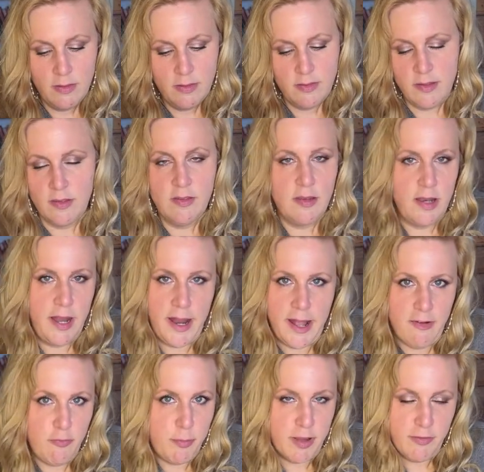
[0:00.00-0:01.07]

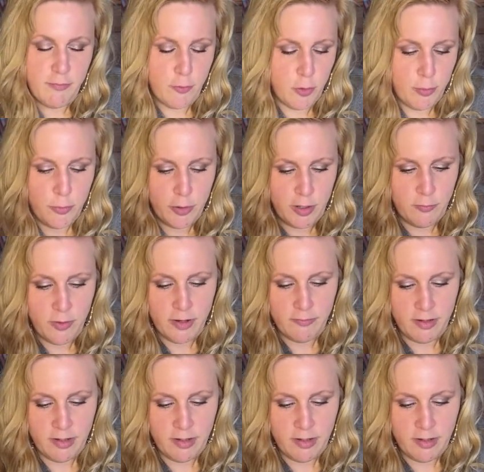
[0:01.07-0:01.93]
6.5 by 4.1, right?